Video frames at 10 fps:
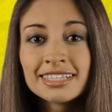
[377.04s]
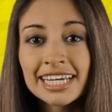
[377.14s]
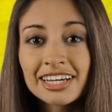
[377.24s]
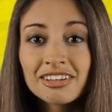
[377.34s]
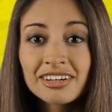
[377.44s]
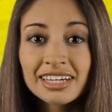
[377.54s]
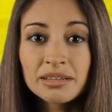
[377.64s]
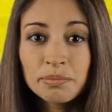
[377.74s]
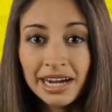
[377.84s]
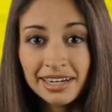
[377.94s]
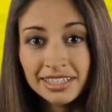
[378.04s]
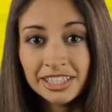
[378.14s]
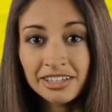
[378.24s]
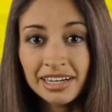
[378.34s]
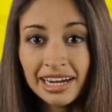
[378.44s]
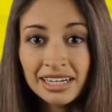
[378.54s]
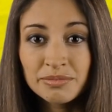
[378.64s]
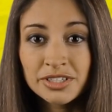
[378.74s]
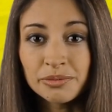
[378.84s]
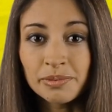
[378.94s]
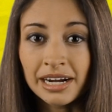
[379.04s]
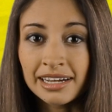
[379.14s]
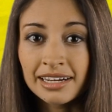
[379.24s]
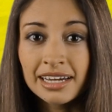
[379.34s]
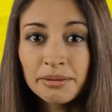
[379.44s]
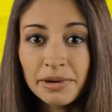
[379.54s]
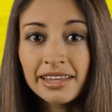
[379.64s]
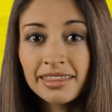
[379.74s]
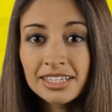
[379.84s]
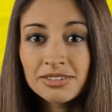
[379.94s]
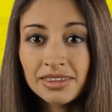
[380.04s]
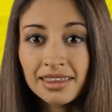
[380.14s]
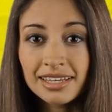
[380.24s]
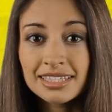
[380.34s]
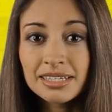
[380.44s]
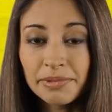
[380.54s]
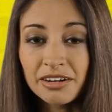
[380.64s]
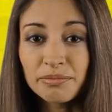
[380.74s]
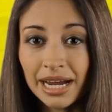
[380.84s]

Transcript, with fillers: Take a look at the packaging on items you buy, and buy things with the least amount of